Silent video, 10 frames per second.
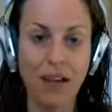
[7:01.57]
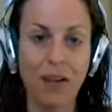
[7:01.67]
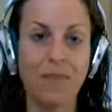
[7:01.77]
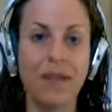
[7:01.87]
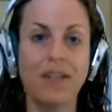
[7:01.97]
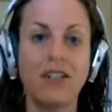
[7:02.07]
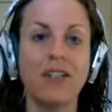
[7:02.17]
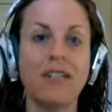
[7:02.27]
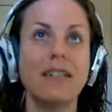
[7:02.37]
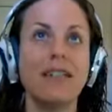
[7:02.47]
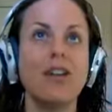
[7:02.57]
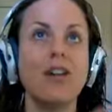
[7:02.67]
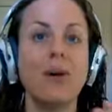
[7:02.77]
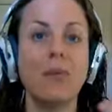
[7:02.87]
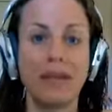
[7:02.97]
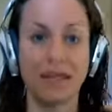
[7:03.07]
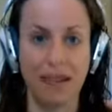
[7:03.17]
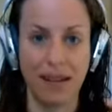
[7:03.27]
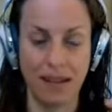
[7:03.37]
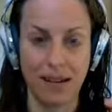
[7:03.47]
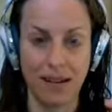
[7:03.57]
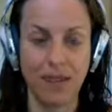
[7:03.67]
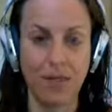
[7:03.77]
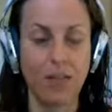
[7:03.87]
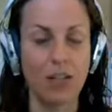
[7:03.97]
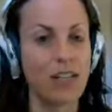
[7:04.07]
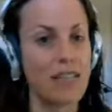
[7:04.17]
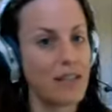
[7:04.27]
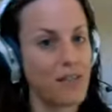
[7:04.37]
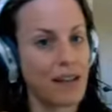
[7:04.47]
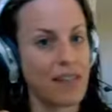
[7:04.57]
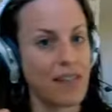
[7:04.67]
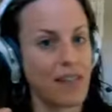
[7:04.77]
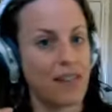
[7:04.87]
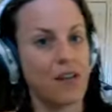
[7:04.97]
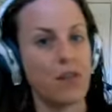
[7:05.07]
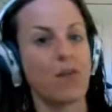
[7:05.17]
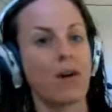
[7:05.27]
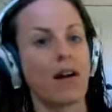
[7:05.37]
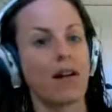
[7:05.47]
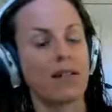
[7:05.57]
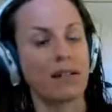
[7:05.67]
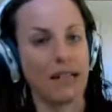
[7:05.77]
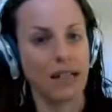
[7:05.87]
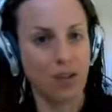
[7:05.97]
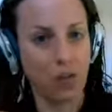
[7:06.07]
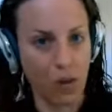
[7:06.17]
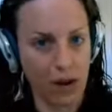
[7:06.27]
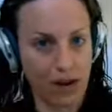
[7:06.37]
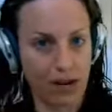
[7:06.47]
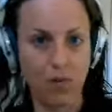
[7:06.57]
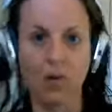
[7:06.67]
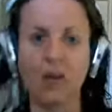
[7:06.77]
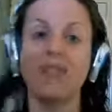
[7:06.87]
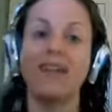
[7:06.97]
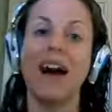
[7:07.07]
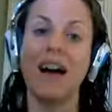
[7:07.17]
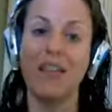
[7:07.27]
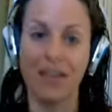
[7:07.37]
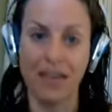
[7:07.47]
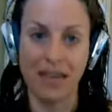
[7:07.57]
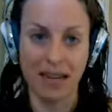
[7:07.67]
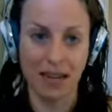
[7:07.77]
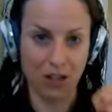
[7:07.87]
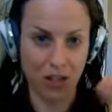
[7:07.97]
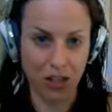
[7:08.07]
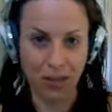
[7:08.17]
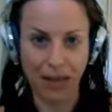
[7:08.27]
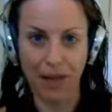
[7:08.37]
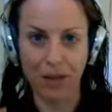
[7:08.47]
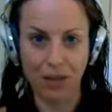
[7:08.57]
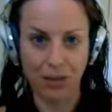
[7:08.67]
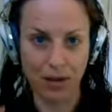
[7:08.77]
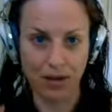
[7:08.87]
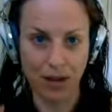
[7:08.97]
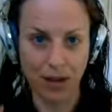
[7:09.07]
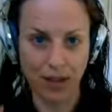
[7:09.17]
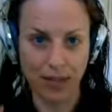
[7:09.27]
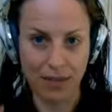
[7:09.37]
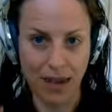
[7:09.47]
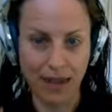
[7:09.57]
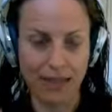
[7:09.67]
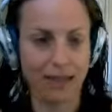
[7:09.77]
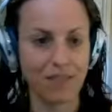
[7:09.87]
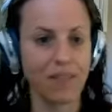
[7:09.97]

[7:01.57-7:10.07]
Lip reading: but just noticing, which is different than if you are ignoring or you're not thinking and you're just plowing through and trying to be active.